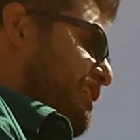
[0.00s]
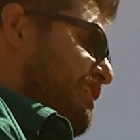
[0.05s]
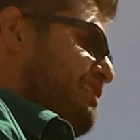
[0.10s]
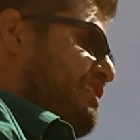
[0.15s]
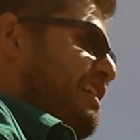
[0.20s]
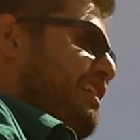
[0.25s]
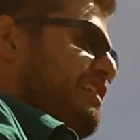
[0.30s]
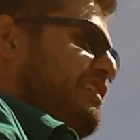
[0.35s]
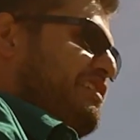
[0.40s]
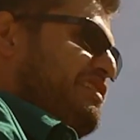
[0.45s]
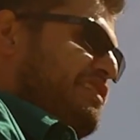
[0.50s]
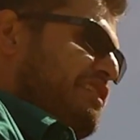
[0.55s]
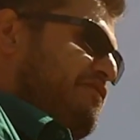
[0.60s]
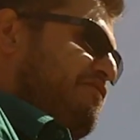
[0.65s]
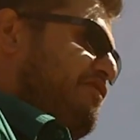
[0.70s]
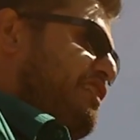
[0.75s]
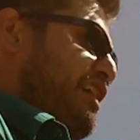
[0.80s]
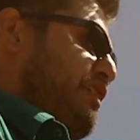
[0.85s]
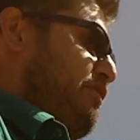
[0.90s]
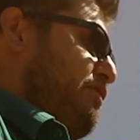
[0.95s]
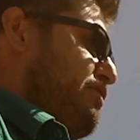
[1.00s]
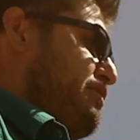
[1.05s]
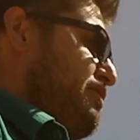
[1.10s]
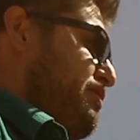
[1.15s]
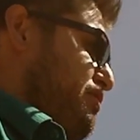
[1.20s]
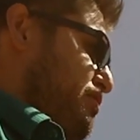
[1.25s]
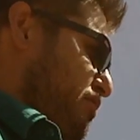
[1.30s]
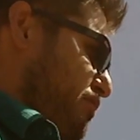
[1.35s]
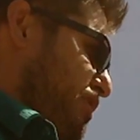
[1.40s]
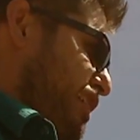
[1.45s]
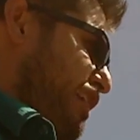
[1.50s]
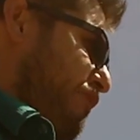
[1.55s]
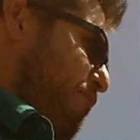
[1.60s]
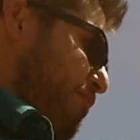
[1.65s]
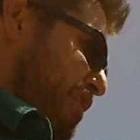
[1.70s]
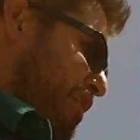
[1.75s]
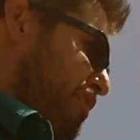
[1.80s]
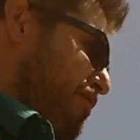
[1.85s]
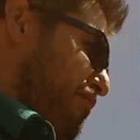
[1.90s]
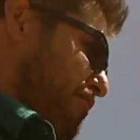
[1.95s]
Exactly, because some flowers don't have
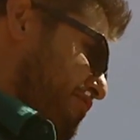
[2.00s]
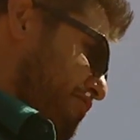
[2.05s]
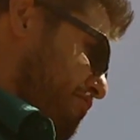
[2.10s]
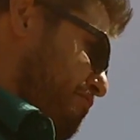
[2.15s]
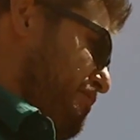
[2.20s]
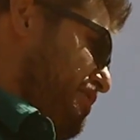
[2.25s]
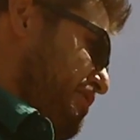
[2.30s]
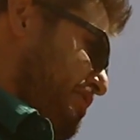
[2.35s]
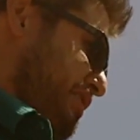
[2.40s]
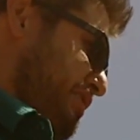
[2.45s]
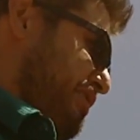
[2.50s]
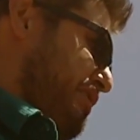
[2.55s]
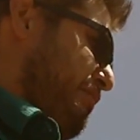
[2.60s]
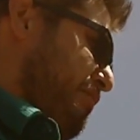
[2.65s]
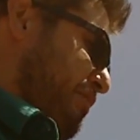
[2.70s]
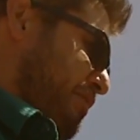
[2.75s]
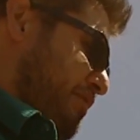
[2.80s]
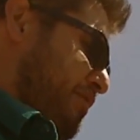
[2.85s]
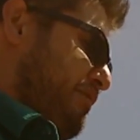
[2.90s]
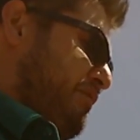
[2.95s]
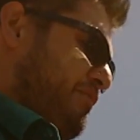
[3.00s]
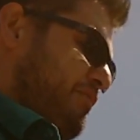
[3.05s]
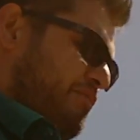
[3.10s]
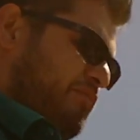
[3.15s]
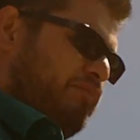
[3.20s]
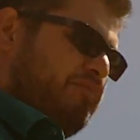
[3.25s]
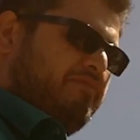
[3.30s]
petals, I'm missing something.